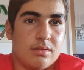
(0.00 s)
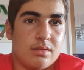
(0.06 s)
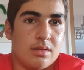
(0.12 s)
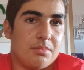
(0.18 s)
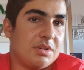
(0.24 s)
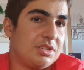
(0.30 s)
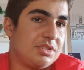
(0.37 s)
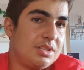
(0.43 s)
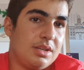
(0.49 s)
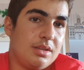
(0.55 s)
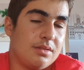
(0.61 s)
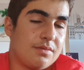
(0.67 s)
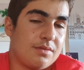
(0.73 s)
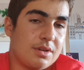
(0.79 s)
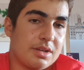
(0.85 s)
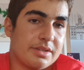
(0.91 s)
the
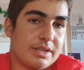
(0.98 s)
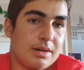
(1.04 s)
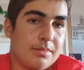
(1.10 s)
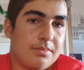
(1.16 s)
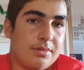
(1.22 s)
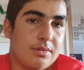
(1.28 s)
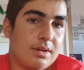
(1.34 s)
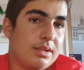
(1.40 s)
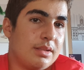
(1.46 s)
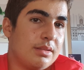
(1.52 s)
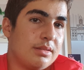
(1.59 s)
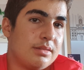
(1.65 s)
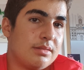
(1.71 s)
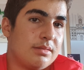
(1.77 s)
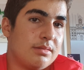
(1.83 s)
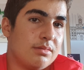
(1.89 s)
machine, for example, and
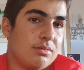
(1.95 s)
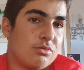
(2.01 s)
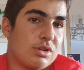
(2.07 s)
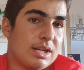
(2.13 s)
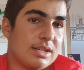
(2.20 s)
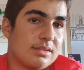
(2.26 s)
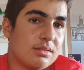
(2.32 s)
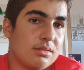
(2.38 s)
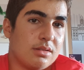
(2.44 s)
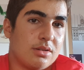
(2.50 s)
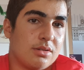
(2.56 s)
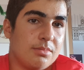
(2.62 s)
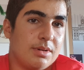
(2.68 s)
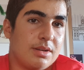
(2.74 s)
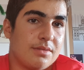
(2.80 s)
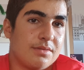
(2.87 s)
rest a
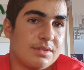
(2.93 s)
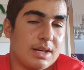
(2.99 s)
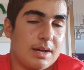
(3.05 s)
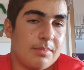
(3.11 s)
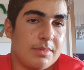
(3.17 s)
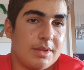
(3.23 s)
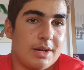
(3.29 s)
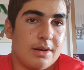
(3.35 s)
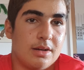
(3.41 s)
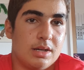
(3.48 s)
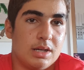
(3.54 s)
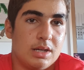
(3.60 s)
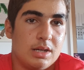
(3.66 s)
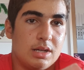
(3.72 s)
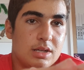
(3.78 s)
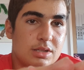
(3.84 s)
little bit of time there,
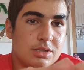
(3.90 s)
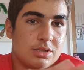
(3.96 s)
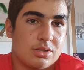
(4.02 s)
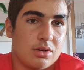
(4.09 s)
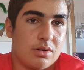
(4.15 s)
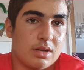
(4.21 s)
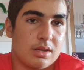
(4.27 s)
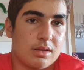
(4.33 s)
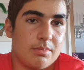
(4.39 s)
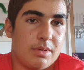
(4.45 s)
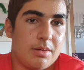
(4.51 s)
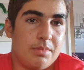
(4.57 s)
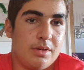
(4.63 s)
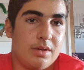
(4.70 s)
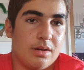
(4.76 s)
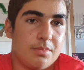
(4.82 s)
just going
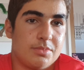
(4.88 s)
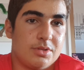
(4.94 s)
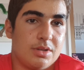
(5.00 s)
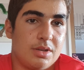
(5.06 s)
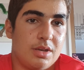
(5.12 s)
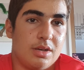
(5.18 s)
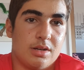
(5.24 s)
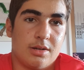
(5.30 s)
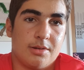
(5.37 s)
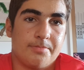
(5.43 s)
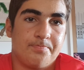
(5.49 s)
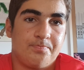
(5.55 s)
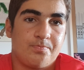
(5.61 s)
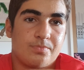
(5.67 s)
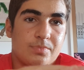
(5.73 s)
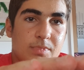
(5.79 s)
maybe up to here
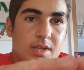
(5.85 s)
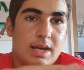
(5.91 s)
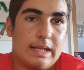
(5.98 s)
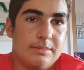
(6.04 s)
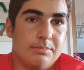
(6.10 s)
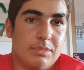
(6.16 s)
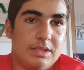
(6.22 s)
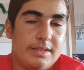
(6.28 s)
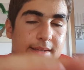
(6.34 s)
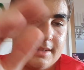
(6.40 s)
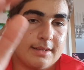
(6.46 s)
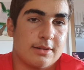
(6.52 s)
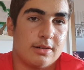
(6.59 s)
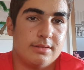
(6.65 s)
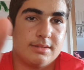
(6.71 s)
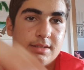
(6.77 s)
and
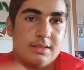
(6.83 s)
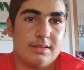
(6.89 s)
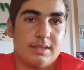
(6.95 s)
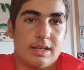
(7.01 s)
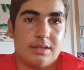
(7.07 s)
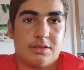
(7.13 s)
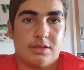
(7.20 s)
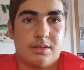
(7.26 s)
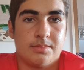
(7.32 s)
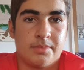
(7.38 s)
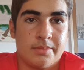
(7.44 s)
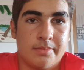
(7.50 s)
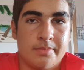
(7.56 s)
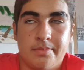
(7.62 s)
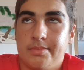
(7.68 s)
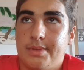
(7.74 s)
maintaining constant tension,
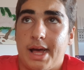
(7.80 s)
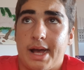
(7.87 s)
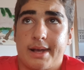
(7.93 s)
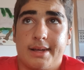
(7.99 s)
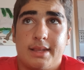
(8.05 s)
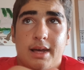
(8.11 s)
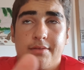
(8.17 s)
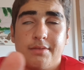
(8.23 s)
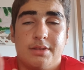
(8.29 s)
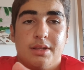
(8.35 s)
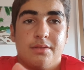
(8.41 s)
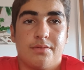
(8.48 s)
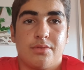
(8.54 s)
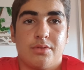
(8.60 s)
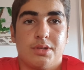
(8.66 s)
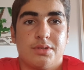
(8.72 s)
that can have an
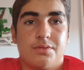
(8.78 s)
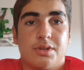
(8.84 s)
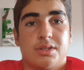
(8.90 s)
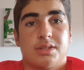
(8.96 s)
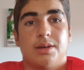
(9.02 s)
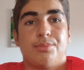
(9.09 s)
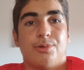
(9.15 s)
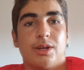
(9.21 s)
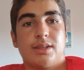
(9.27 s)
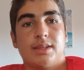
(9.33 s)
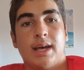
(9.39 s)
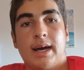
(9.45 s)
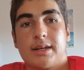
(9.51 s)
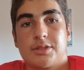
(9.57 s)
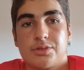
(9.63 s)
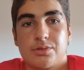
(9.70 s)
influence. For example, in
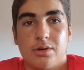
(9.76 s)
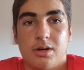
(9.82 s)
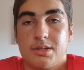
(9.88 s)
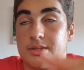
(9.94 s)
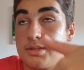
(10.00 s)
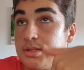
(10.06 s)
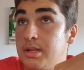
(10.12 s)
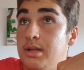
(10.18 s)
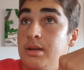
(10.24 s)
hack squats,